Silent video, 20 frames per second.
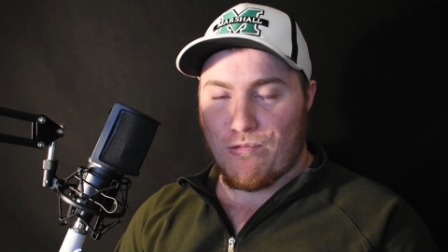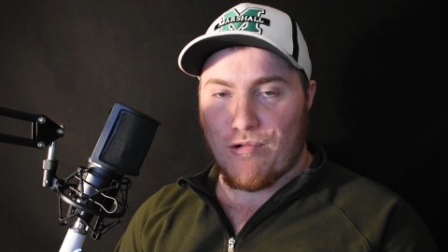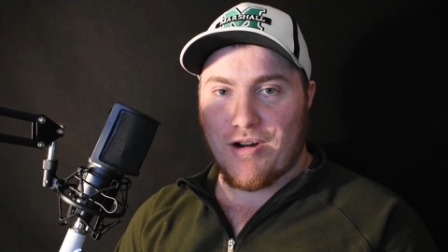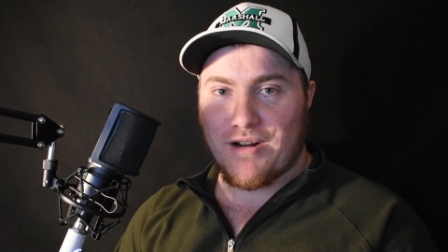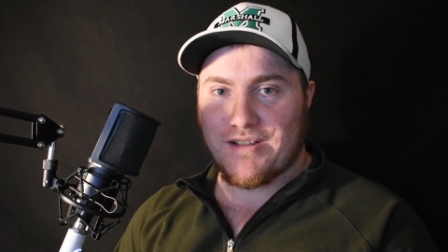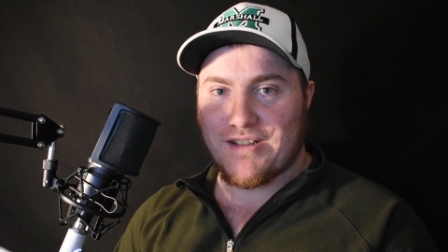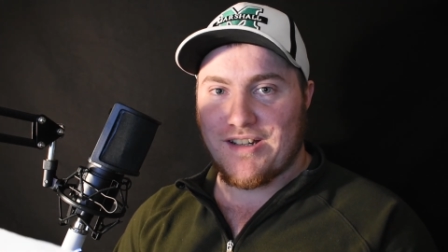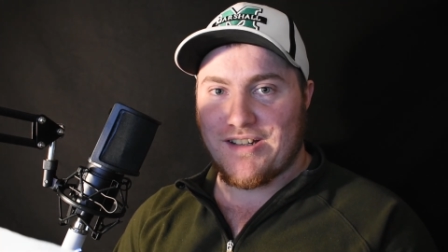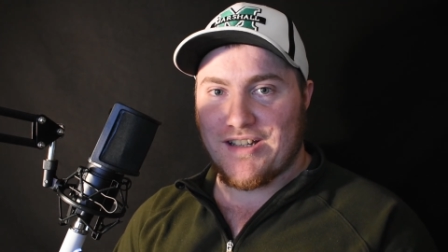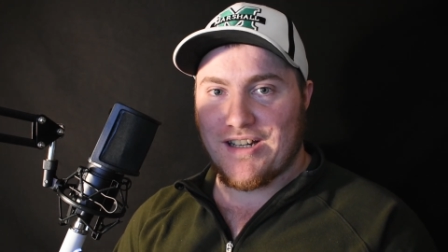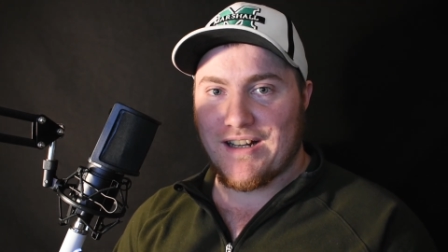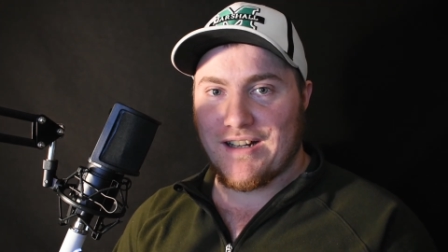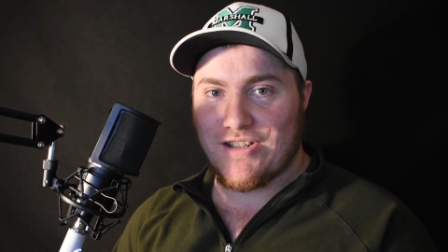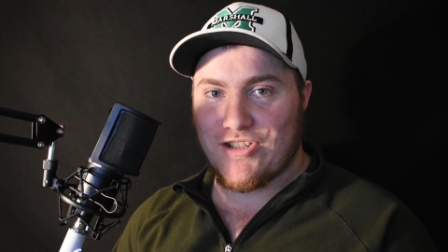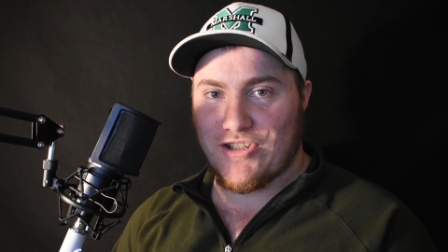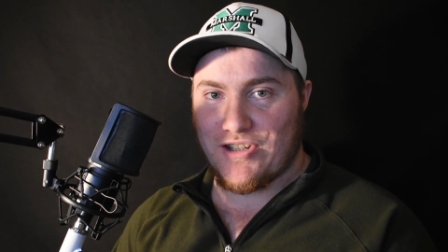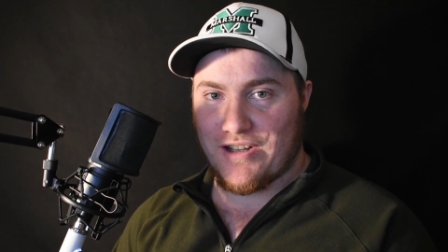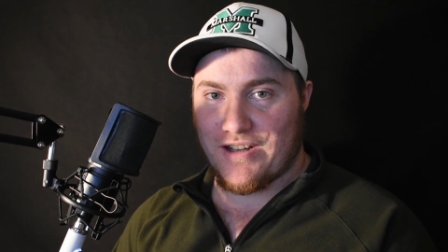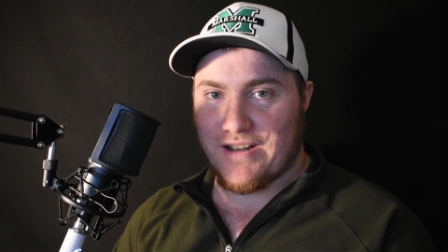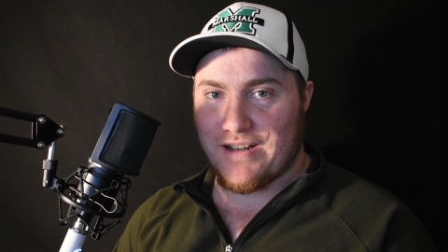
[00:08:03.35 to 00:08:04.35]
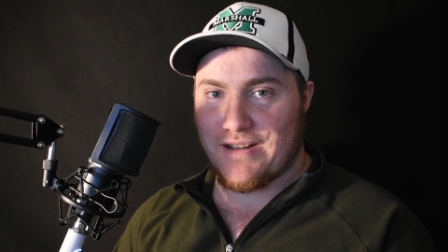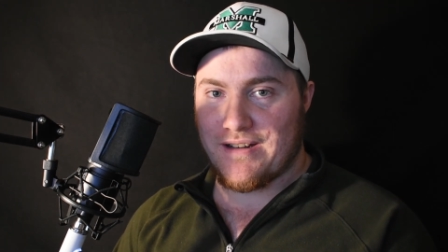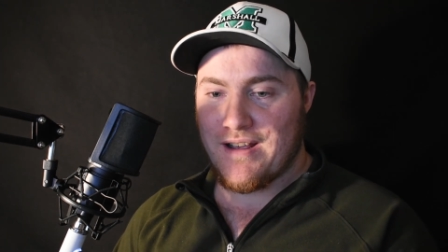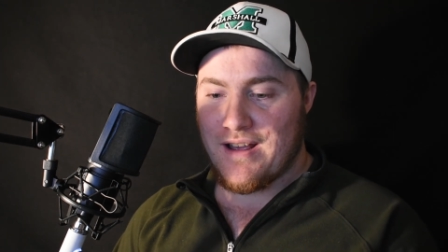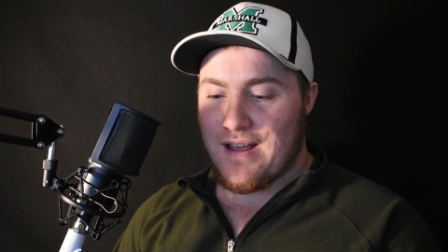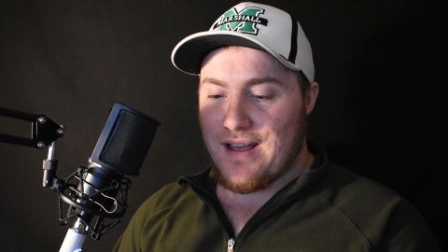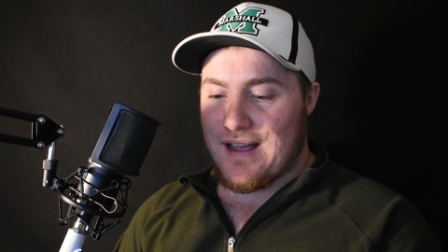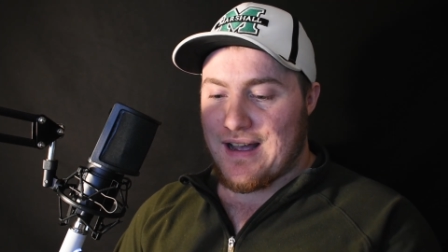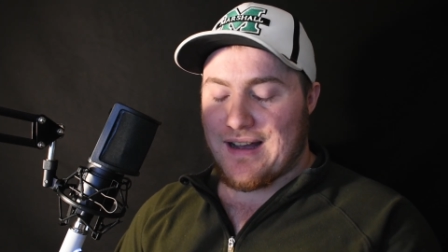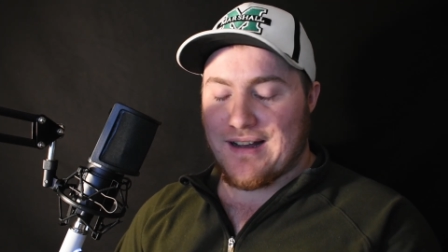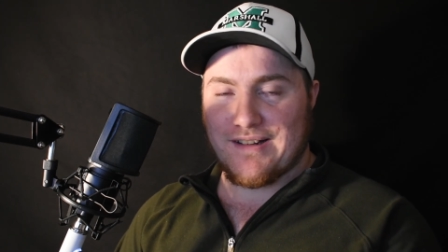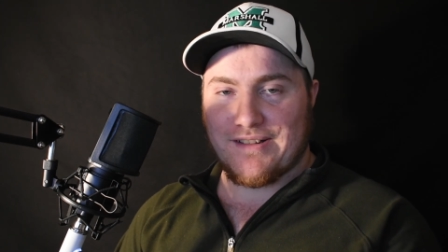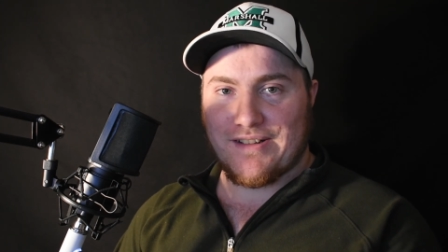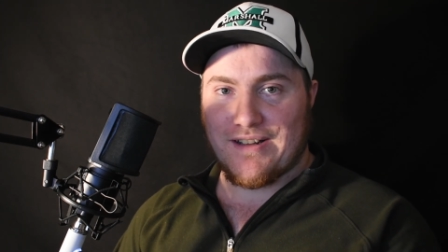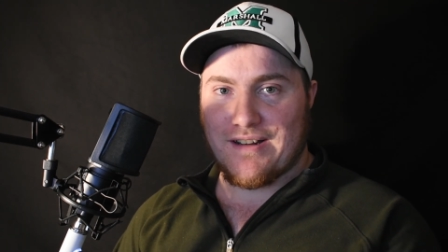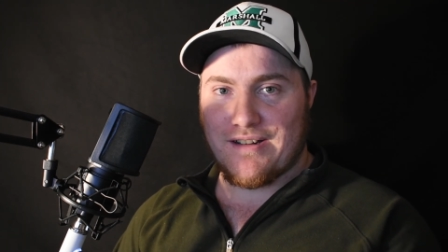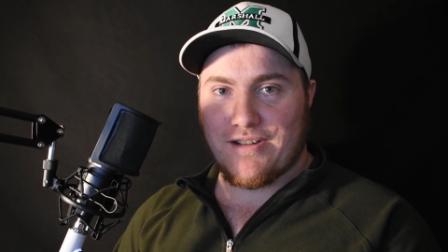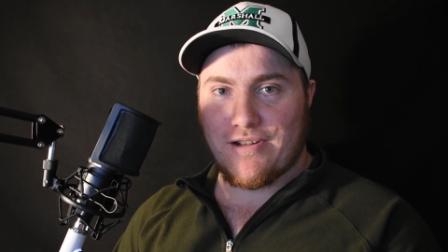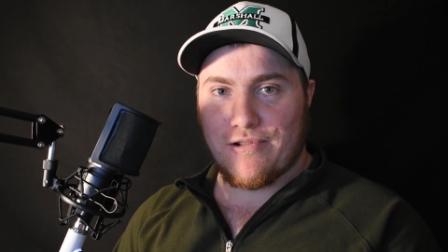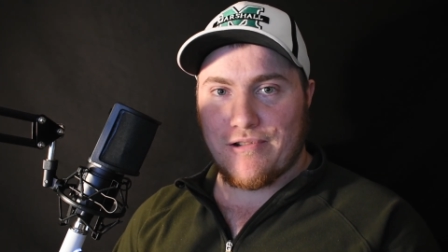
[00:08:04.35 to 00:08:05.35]
what to touch on as
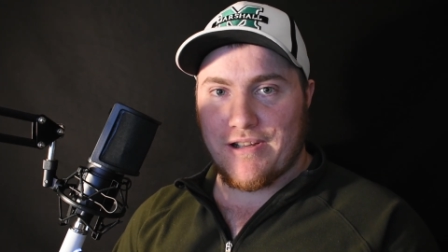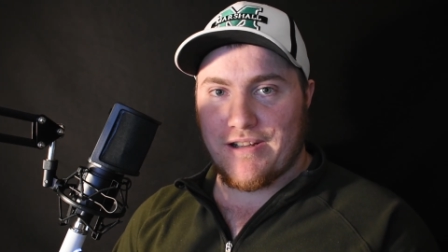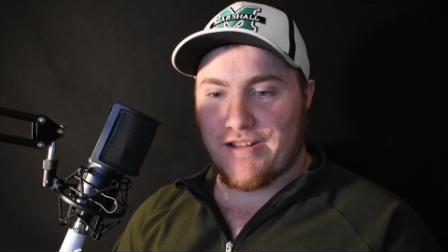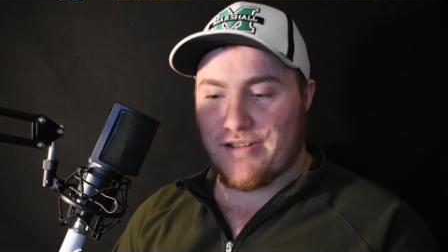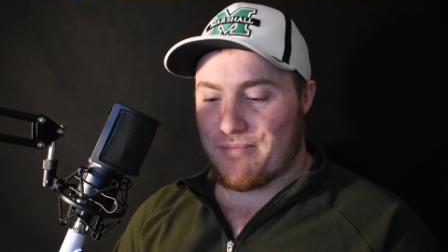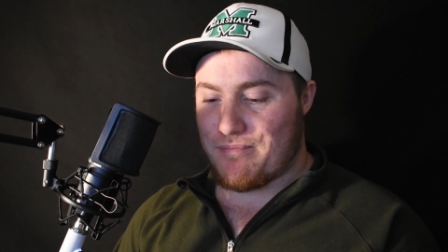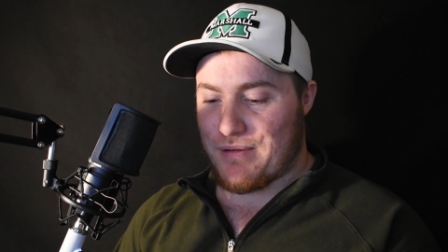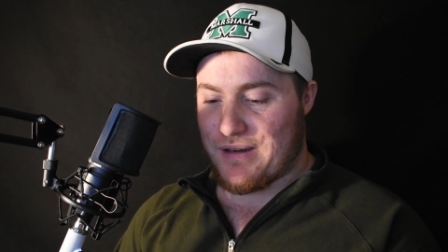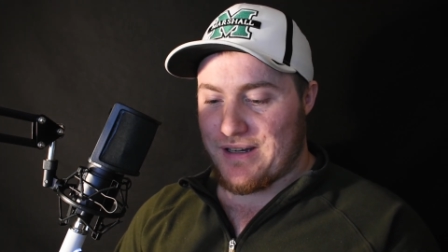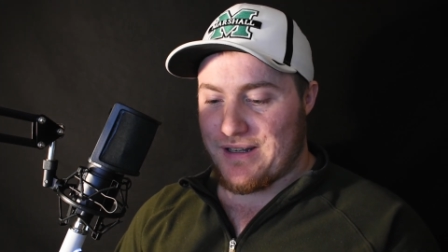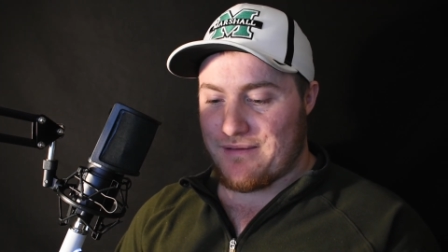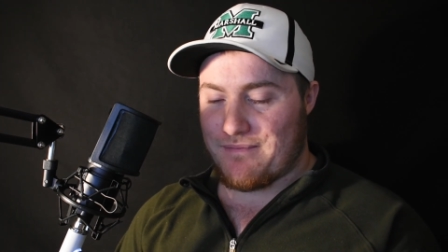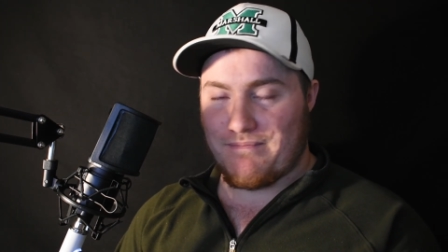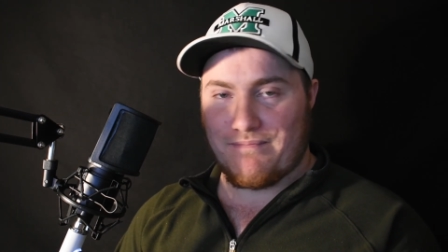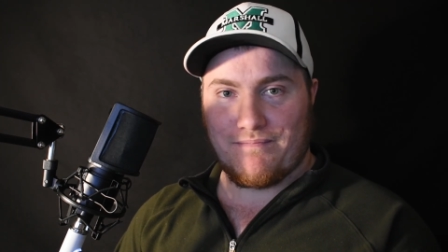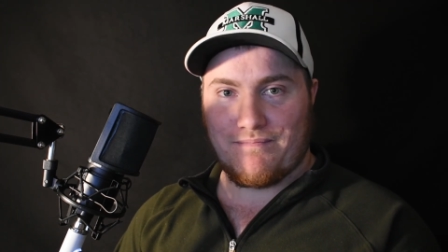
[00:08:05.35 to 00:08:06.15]
I do this, but